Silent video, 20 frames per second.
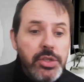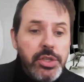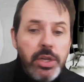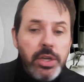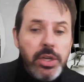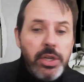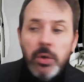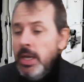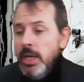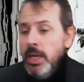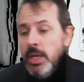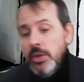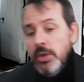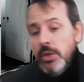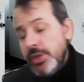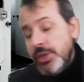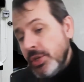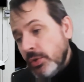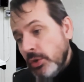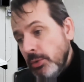So
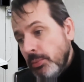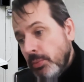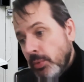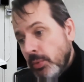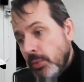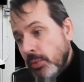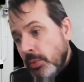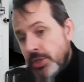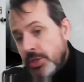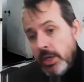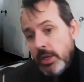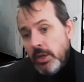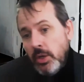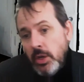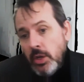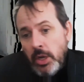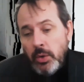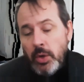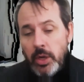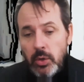this group, which
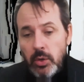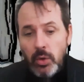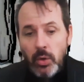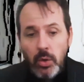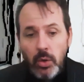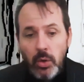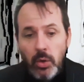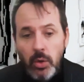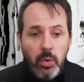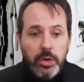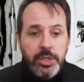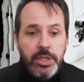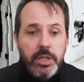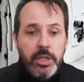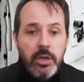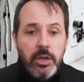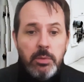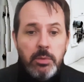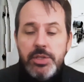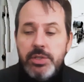
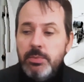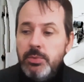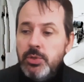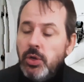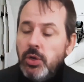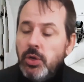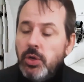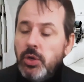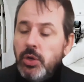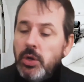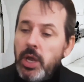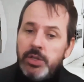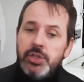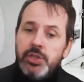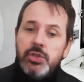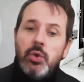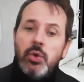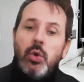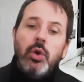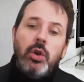Quarantine Urbanism, took an
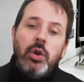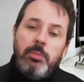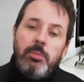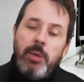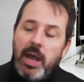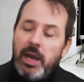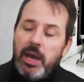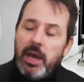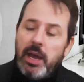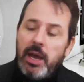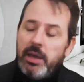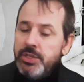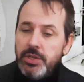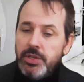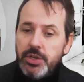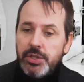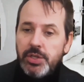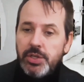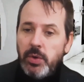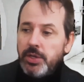historical path
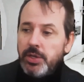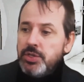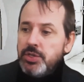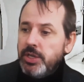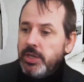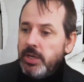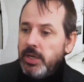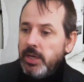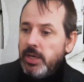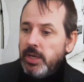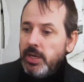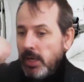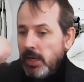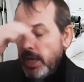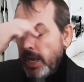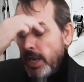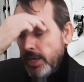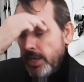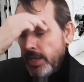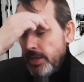into this question
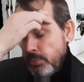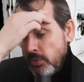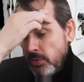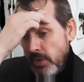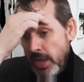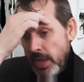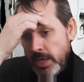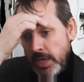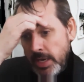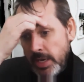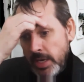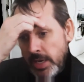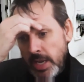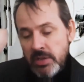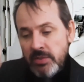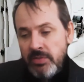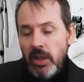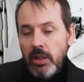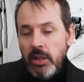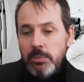and
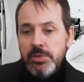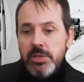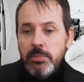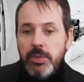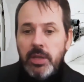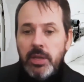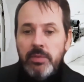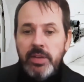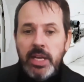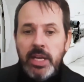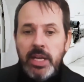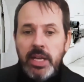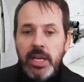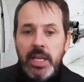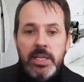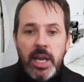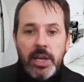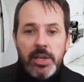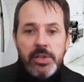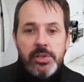has developed something of an
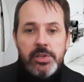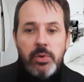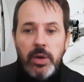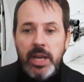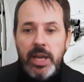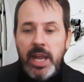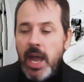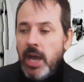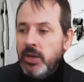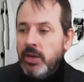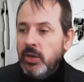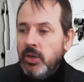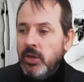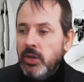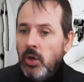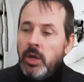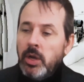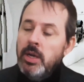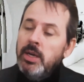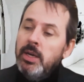index or a
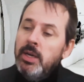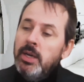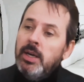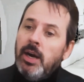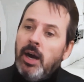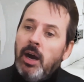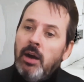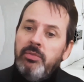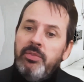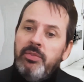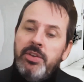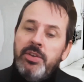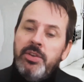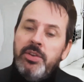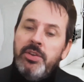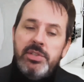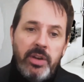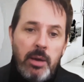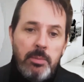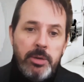catalog of
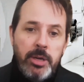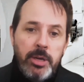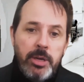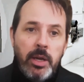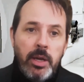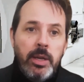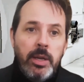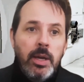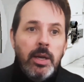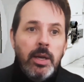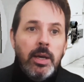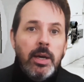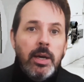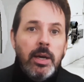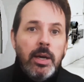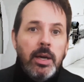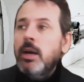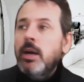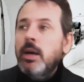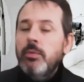these phenomenon,
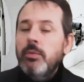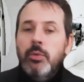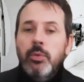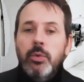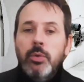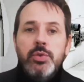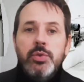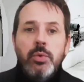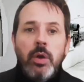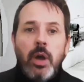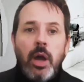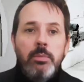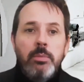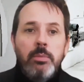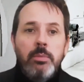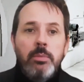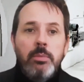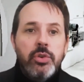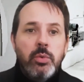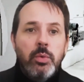which
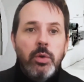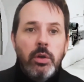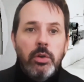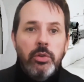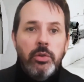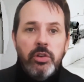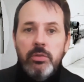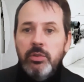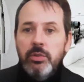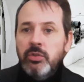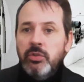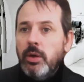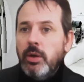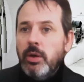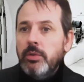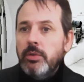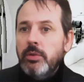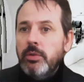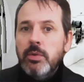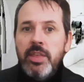I'm sure will serve as
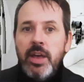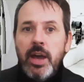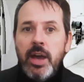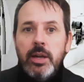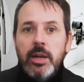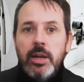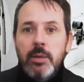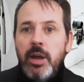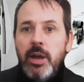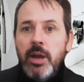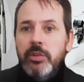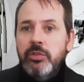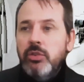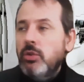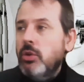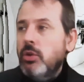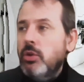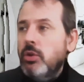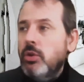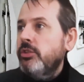well. So with that, I pass
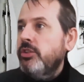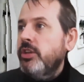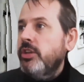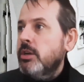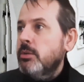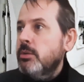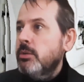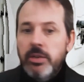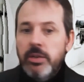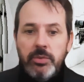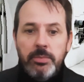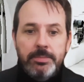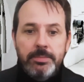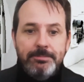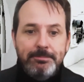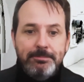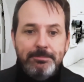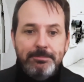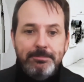to Quarantine Urbanism.